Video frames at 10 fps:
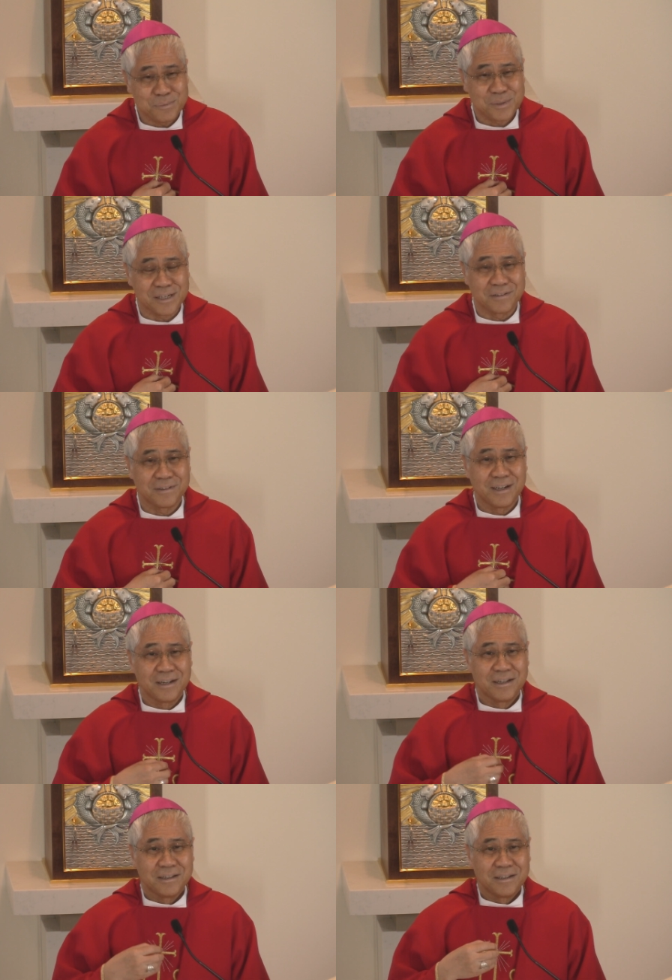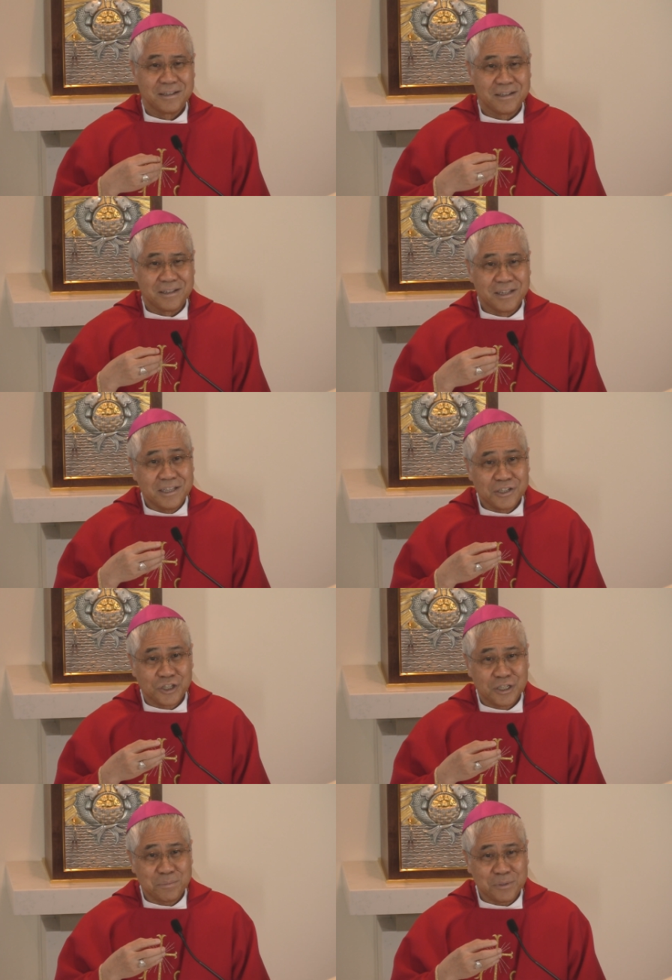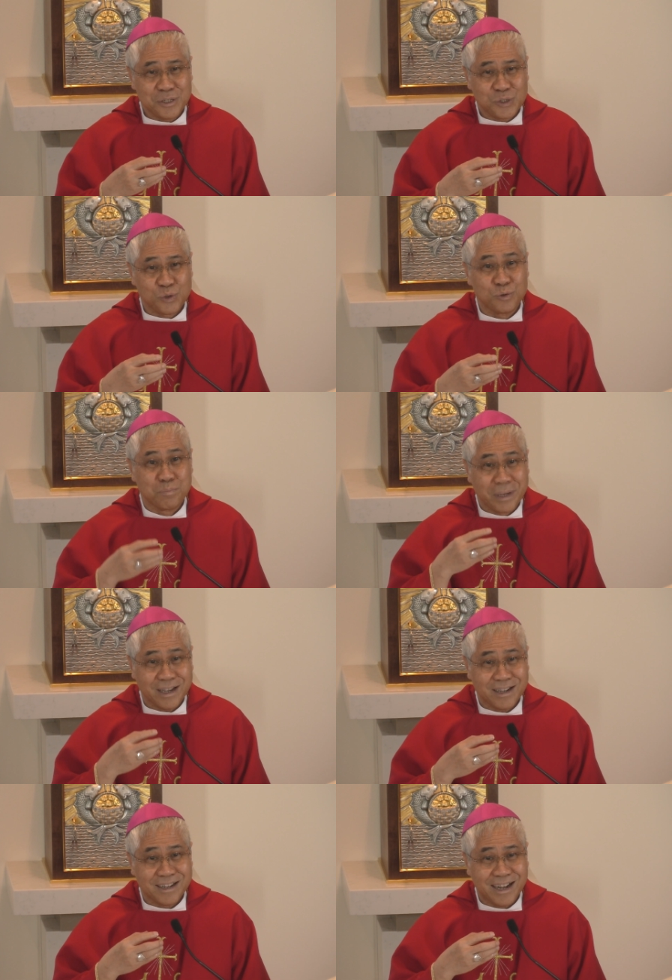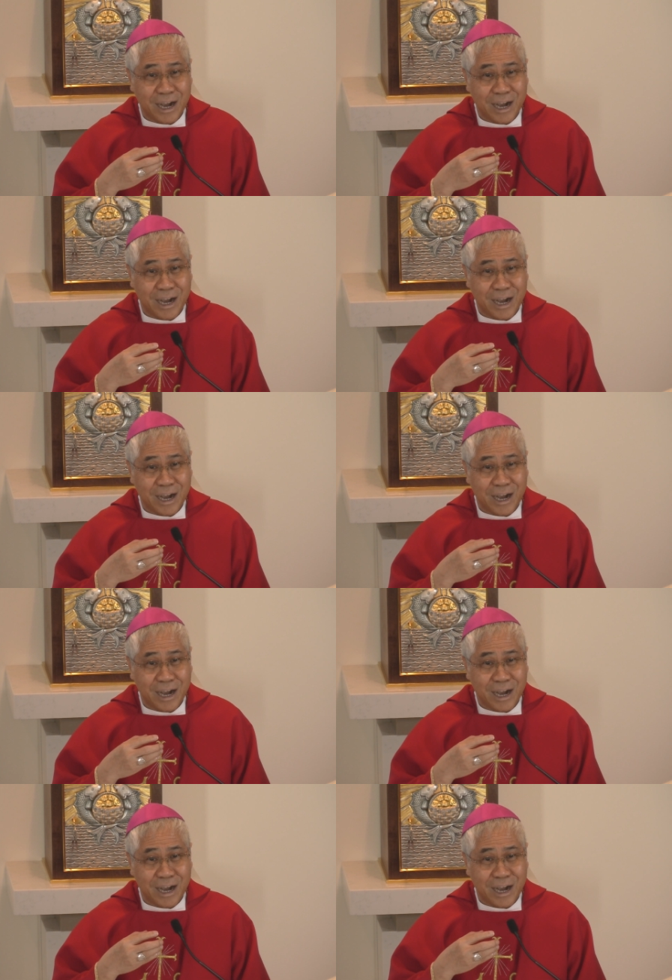himself. Leadership is to make